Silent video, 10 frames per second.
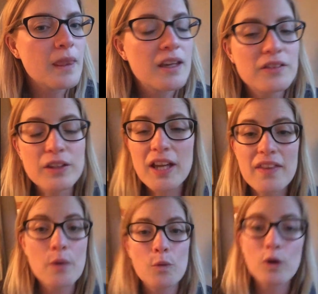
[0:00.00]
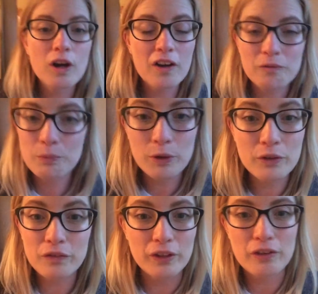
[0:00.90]
So yeah, that wore off
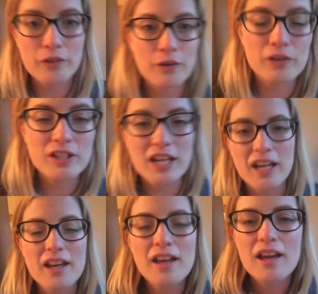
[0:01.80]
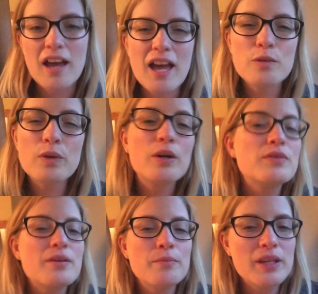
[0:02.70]
beautifully throughout the day. And where it
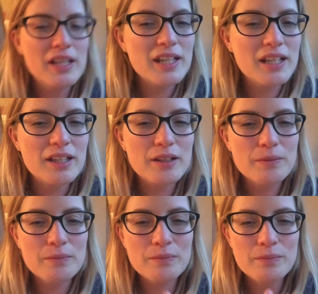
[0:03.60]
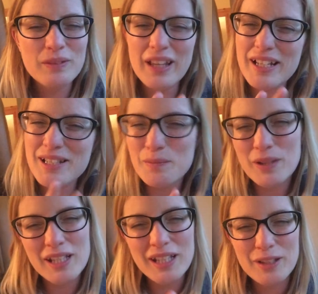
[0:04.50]
was a medium, light to
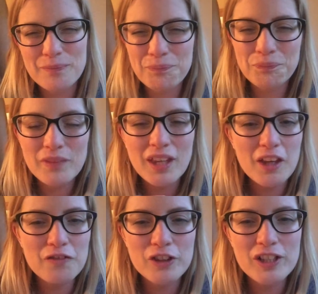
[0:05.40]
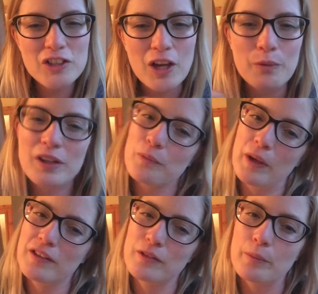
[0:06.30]
medium coverage, I would
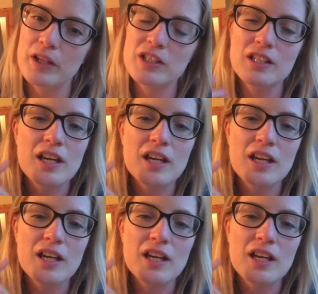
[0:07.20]
expect so much.